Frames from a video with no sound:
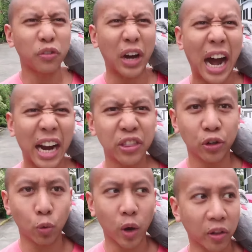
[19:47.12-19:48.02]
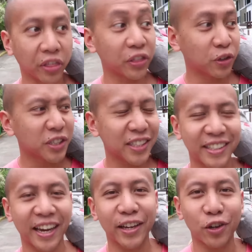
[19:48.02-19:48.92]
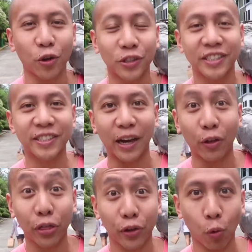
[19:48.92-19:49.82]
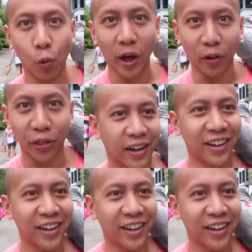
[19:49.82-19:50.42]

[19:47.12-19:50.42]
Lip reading: of hide their wealth. There's a saying called stealth wealth,